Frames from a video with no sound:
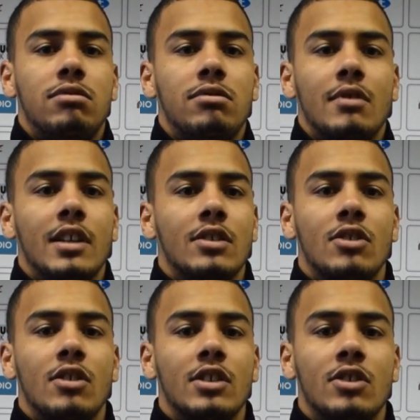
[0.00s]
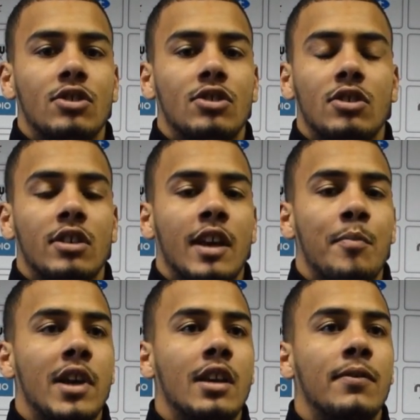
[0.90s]
it's just going to get
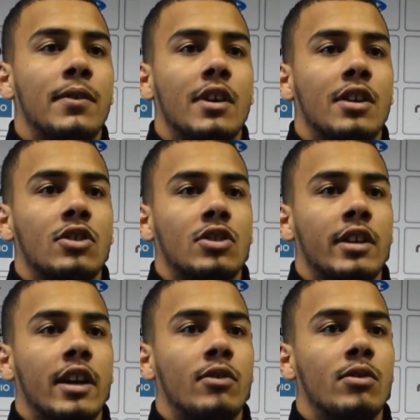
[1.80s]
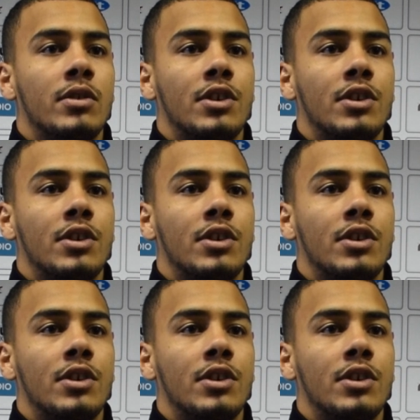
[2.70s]
meaner for you, it's going to get cruel,